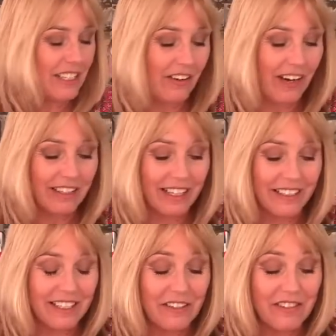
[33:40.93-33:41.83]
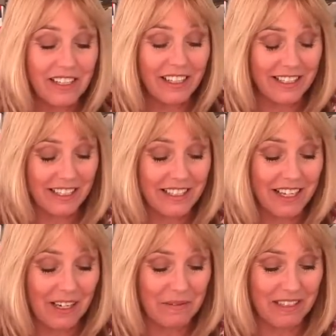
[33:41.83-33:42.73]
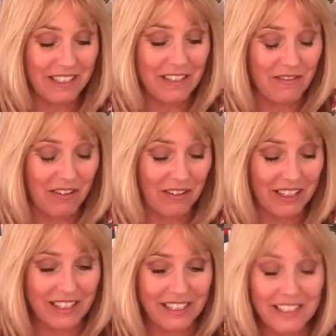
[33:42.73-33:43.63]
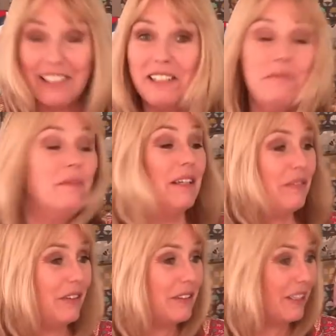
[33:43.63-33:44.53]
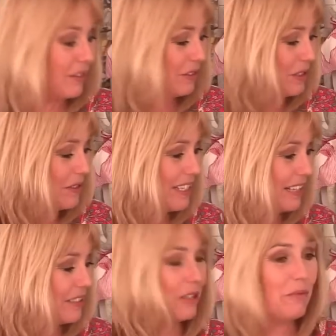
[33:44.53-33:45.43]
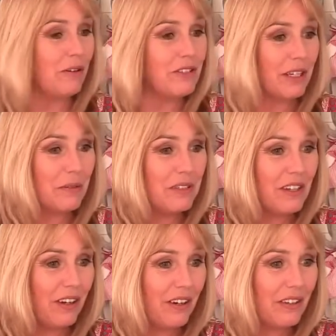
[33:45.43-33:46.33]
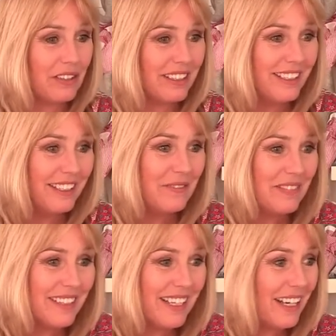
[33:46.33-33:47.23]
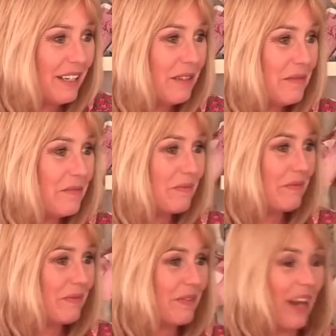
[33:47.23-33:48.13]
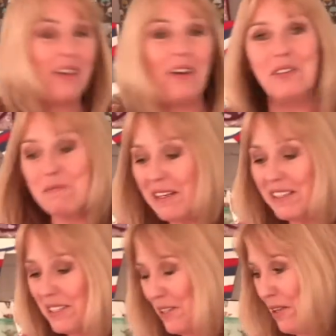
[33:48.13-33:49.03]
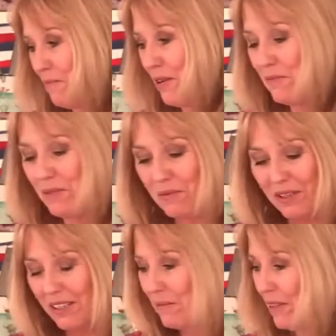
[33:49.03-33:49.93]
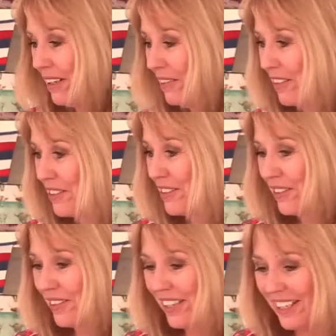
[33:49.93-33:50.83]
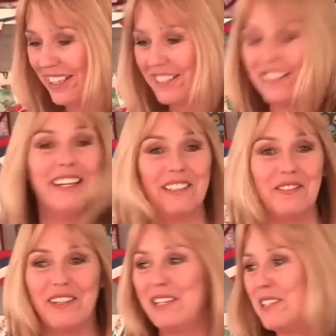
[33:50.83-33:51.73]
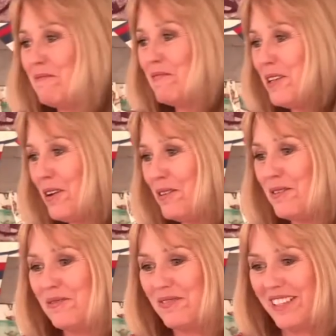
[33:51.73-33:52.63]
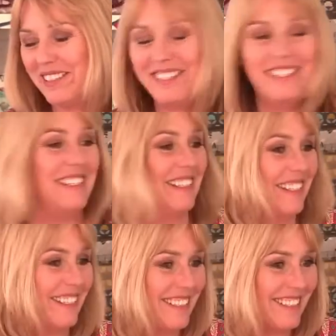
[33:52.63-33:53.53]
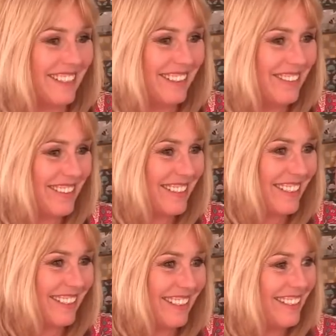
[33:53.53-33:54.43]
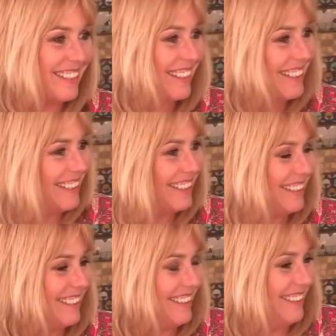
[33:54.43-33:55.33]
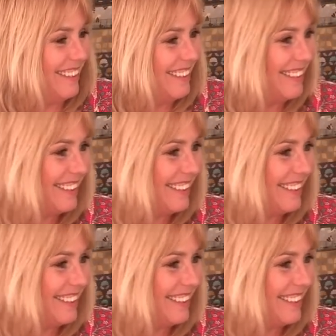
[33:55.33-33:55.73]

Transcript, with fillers: Sorry, I, I didn't realise I'd typed it in wrong. That's entirely my fault. I thought you were saying that the project was hard. Um, I can't amend it at the moment while I'm live. I should do that later. Thanks for letting me know. That's a silly thing to do, wasn't it?